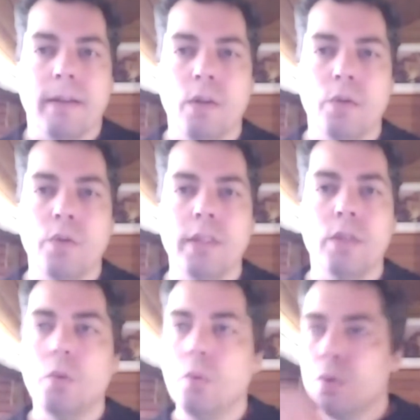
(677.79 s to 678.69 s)
you don't need
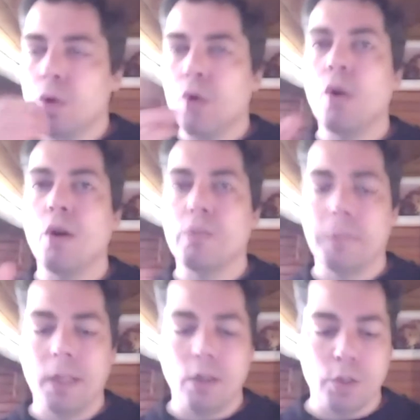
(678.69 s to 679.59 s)
to talk a lot
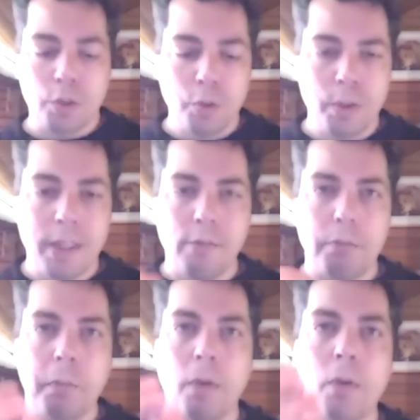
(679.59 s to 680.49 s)
because you give
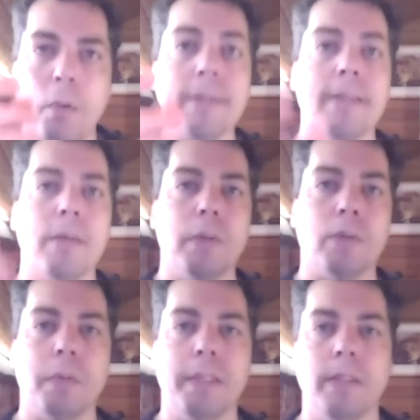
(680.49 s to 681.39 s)
people what they want
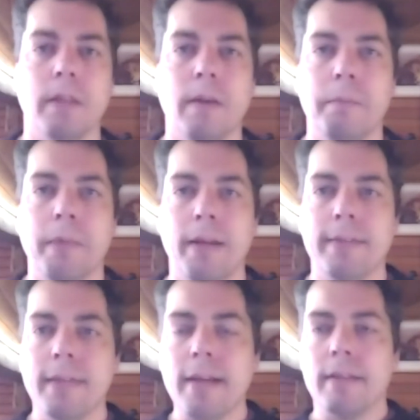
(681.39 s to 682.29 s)
already and
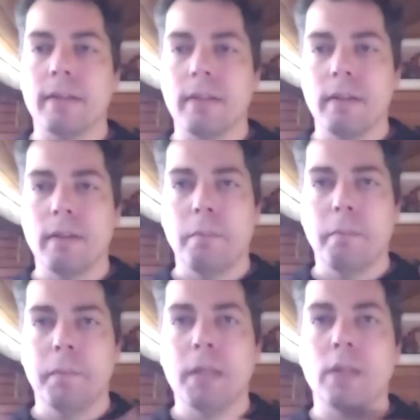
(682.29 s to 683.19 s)
then
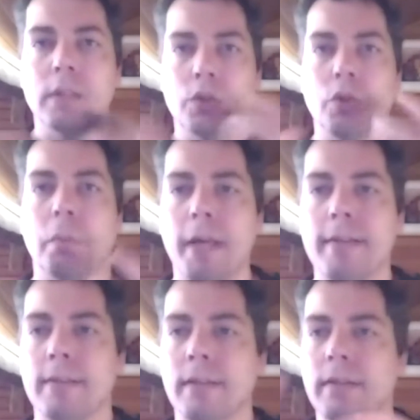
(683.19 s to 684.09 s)
because it's your
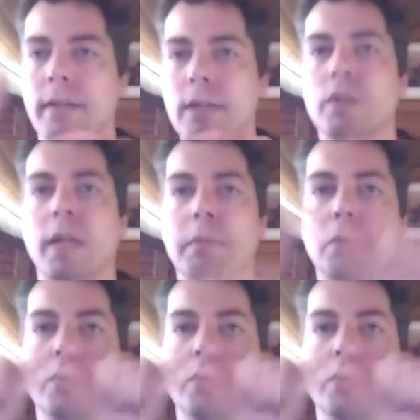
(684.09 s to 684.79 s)
place then you can put